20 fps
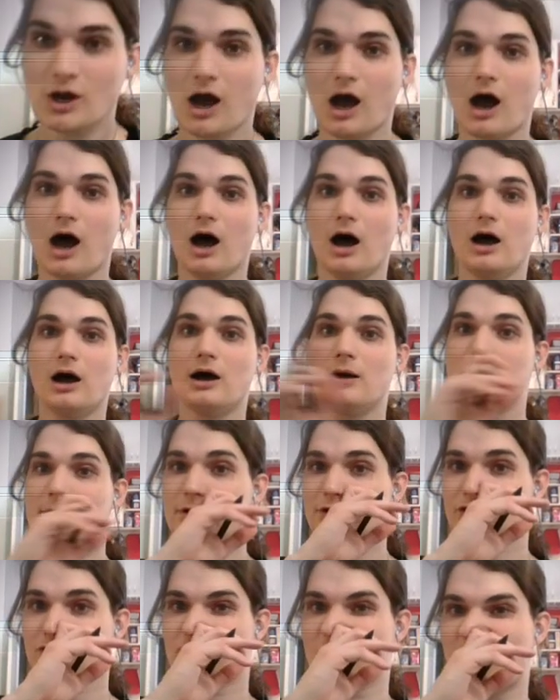
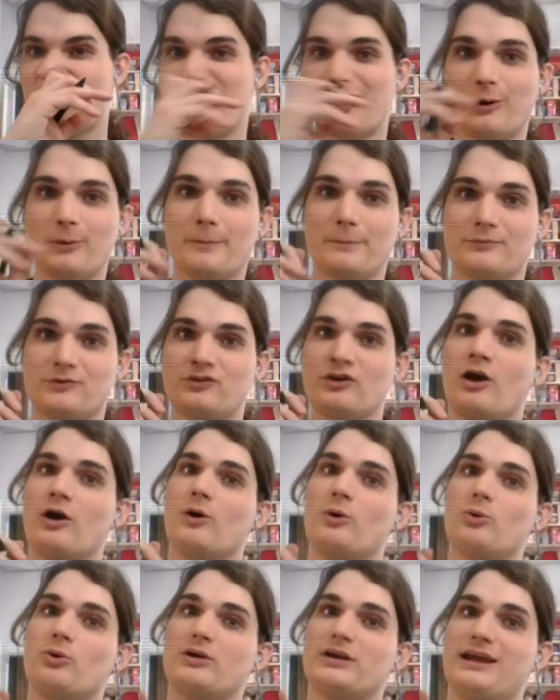So
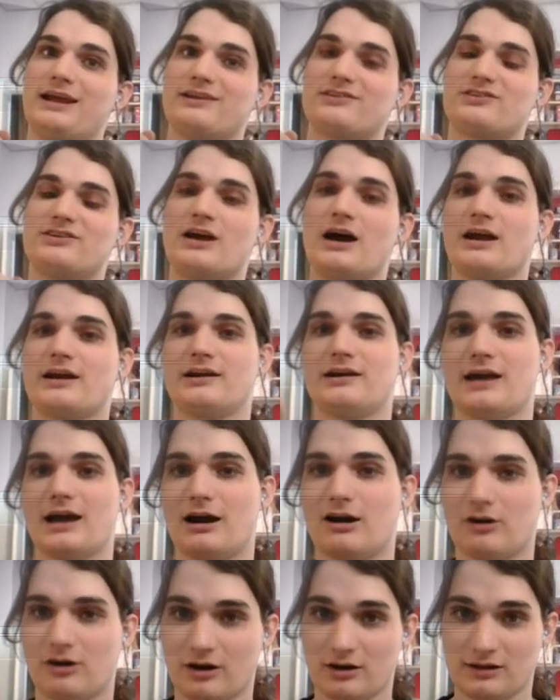it's not an
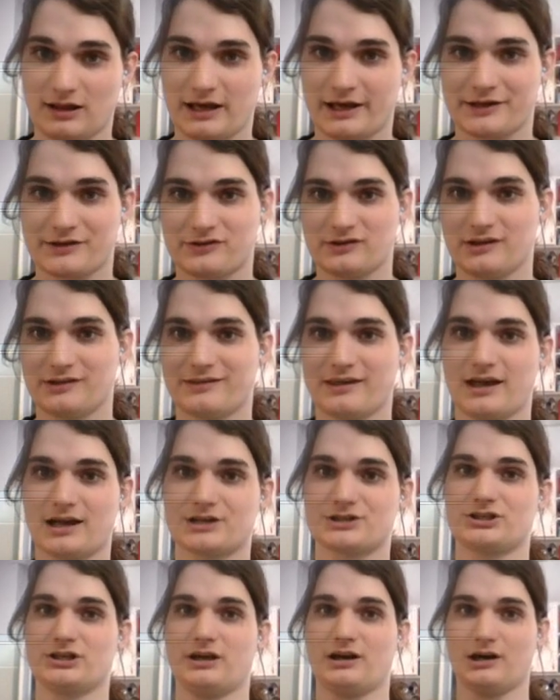hourglass. It's
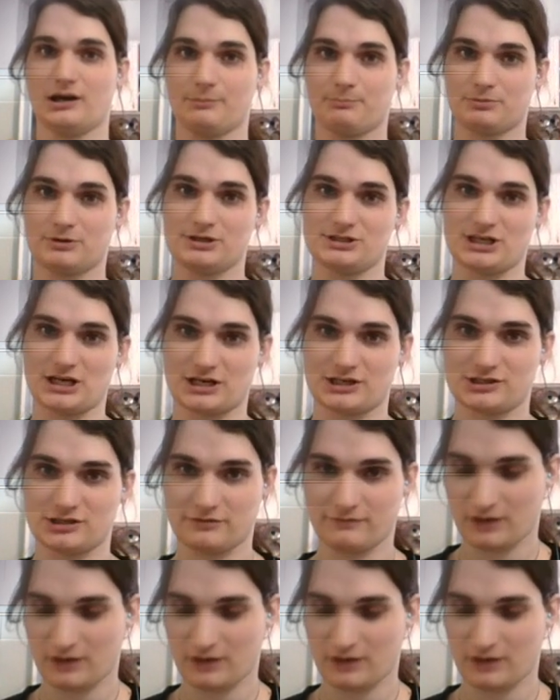actually a projection of